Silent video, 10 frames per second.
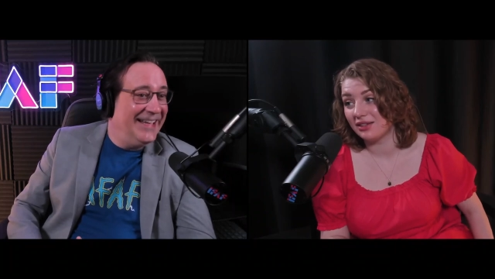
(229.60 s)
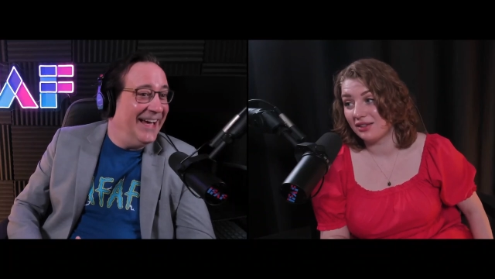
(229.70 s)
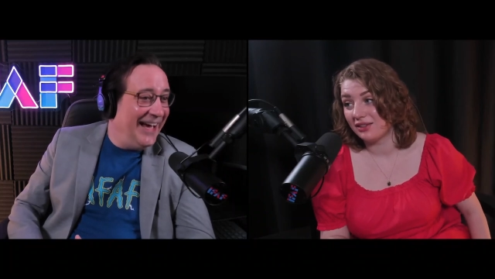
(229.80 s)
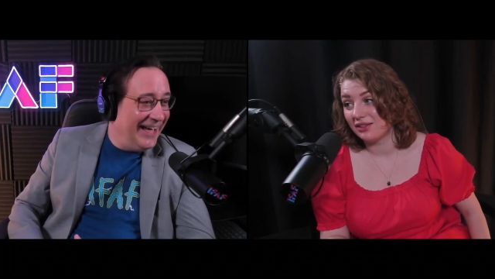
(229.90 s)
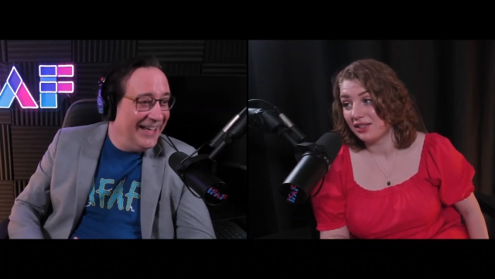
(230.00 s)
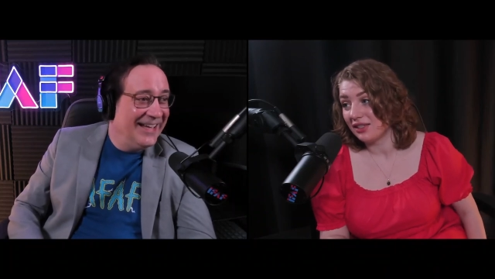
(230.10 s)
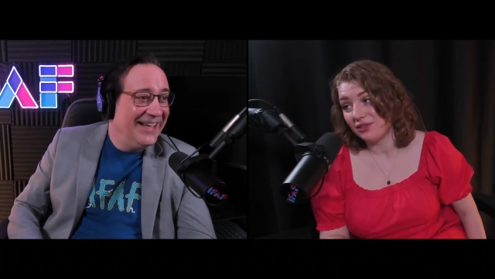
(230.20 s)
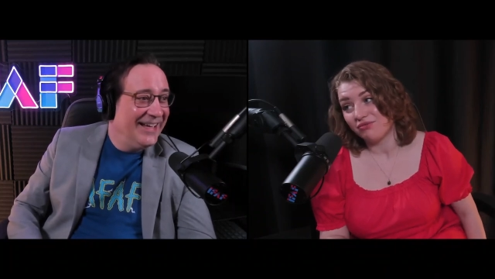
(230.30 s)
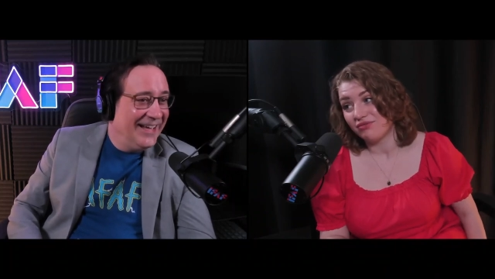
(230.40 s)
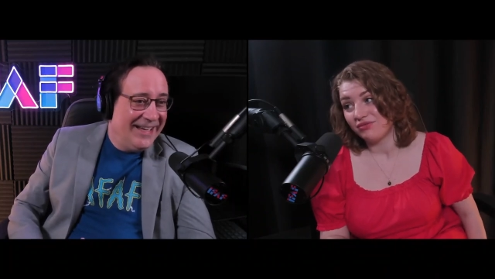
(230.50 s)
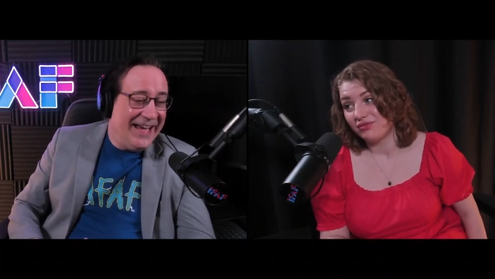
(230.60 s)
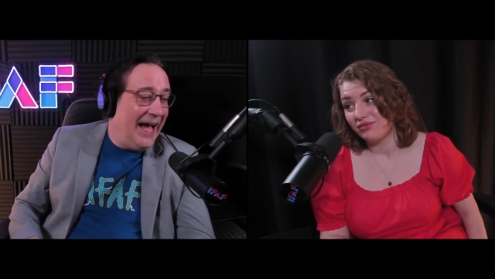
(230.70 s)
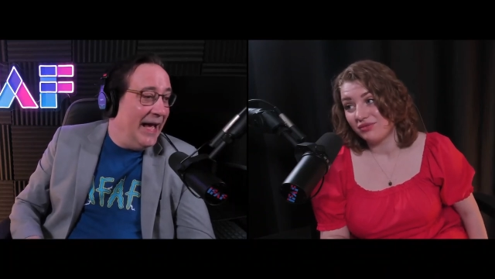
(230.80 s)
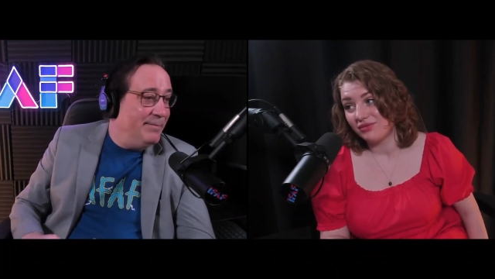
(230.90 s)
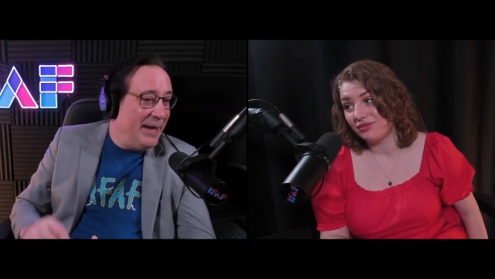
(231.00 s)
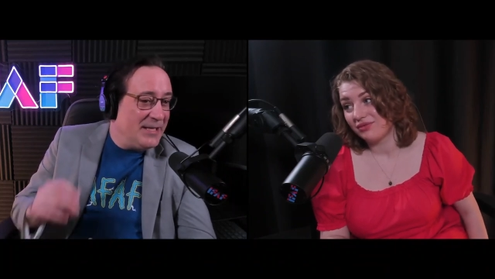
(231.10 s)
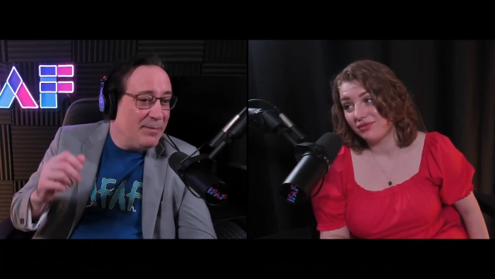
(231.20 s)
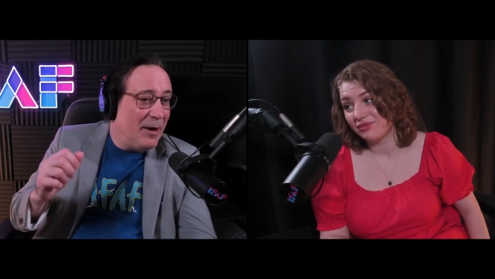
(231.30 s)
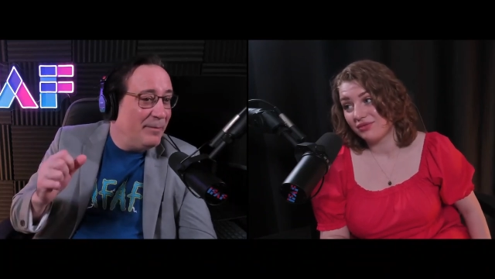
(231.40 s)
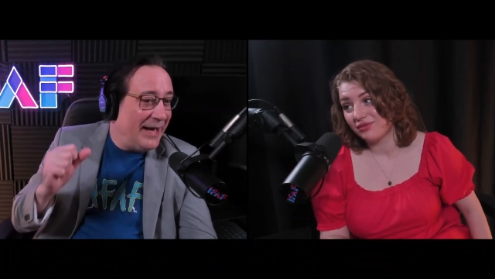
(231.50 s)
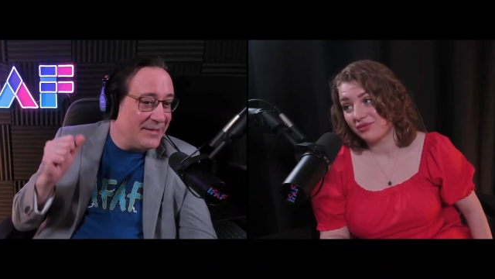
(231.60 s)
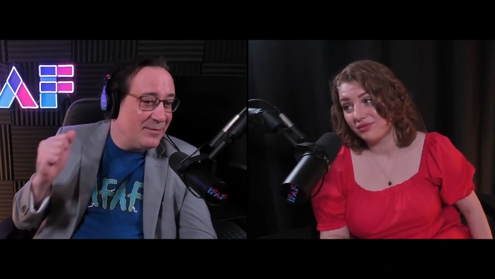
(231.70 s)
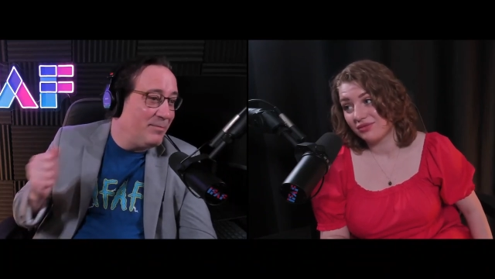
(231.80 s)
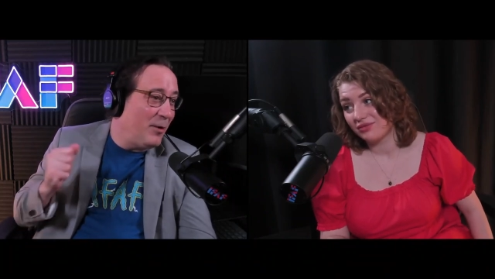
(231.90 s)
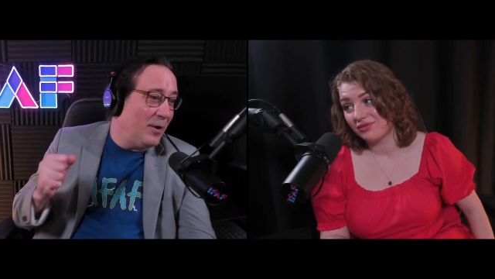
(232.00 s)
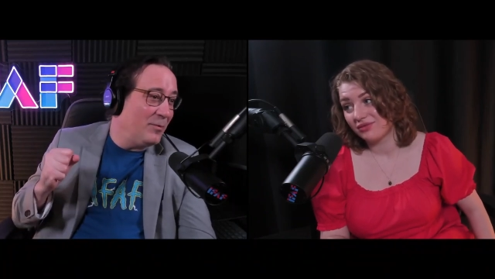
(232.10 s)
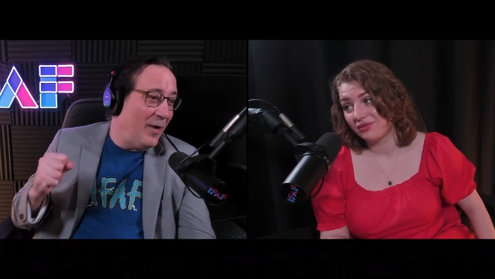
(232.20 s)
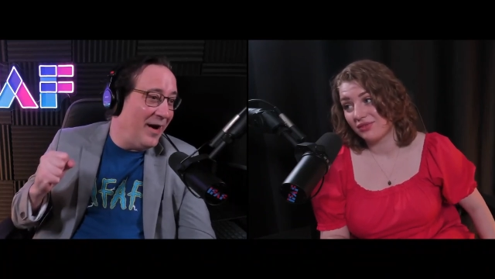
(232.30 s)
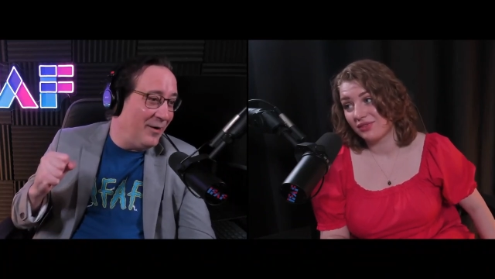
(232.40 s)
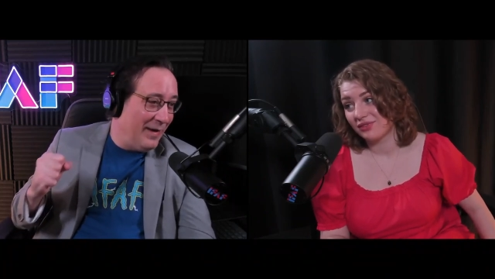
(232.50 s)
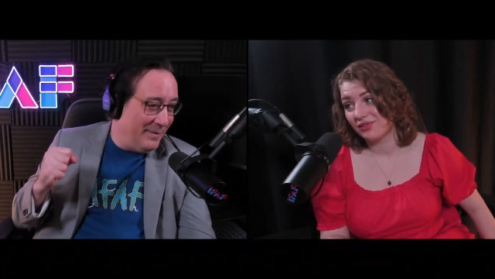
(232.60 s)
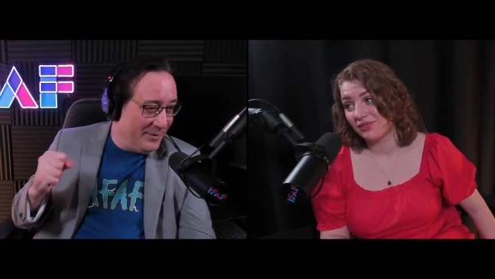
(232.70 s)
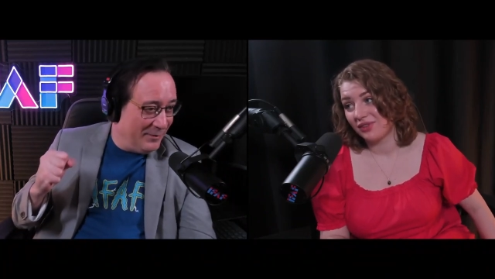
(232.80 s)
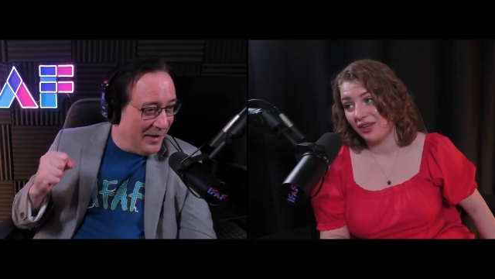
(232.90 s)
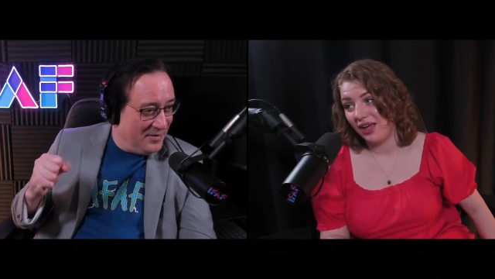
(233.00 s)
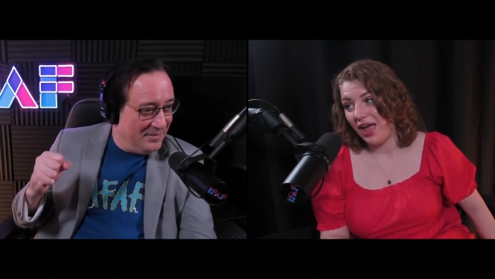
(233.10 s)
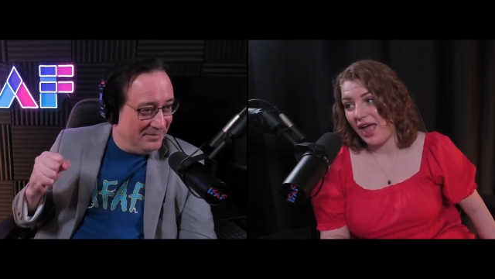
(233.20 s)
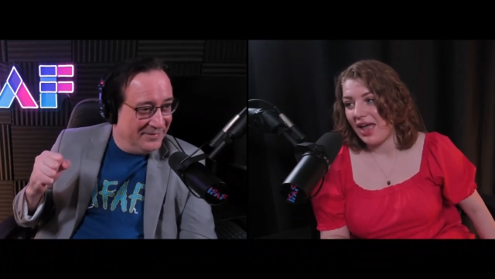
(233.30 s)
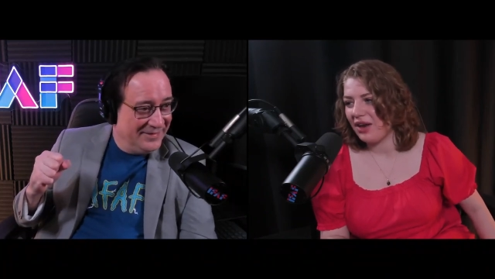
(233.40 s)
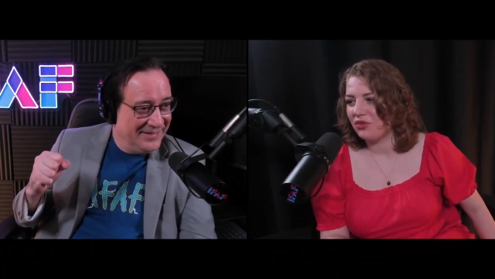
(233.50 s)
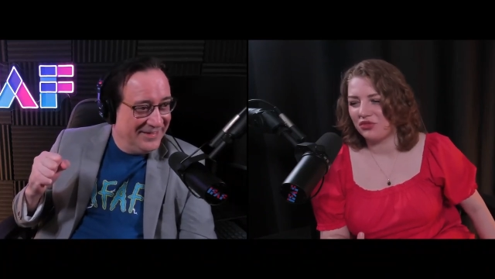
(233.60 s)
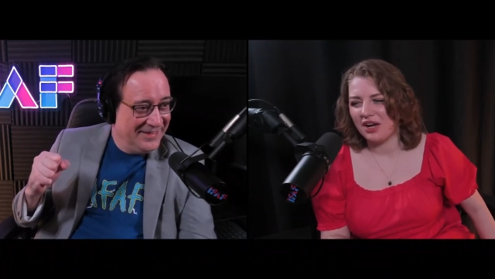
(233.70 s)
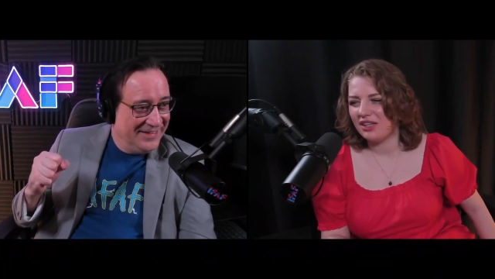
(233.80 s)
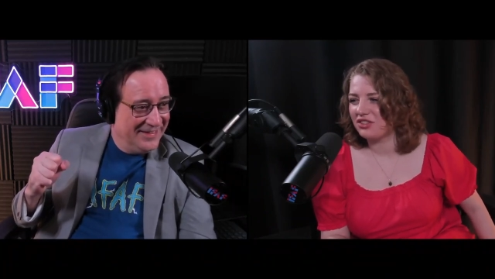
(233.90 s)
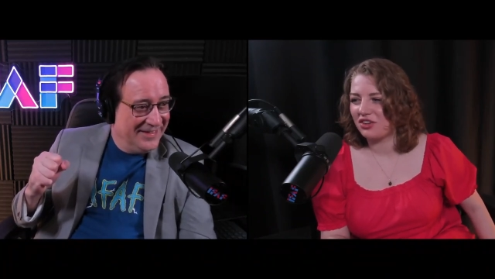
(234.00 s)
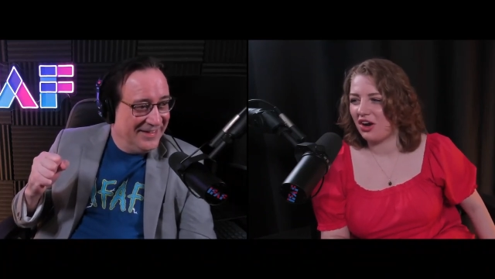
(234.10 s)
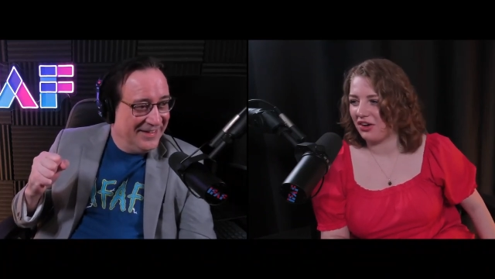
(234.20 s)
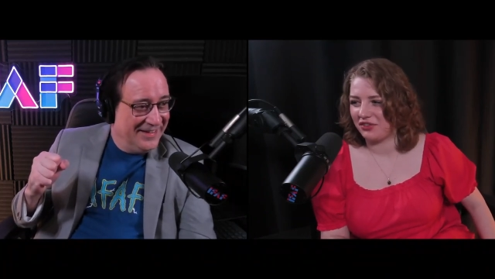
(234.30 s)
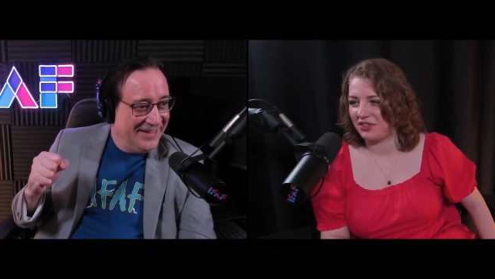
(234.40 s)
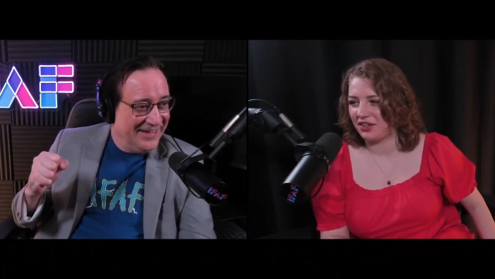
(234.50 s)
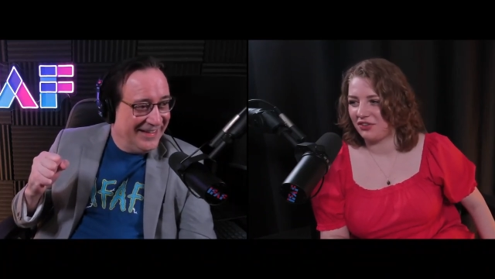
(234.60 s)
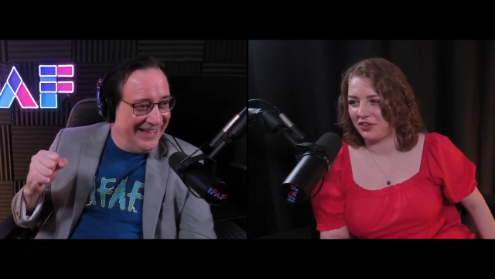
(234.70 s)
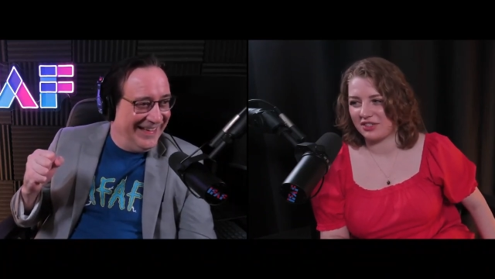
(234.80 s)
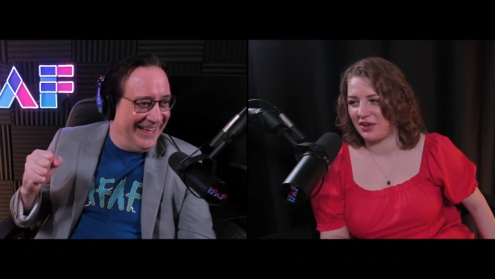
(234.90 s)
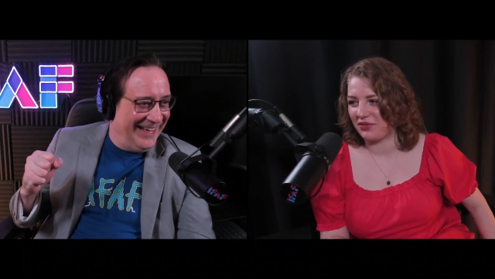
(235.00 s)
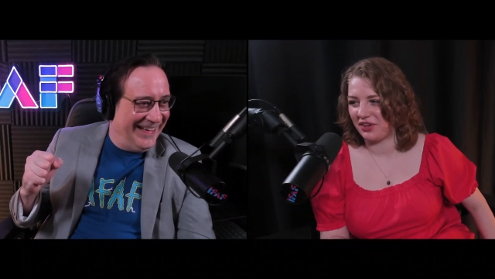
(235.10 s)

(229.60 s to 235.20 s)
Speaker 1: Yeah. Yeah. And baseball bats with barbed wire wrapped around them.
Speaker 2: And red scarves for some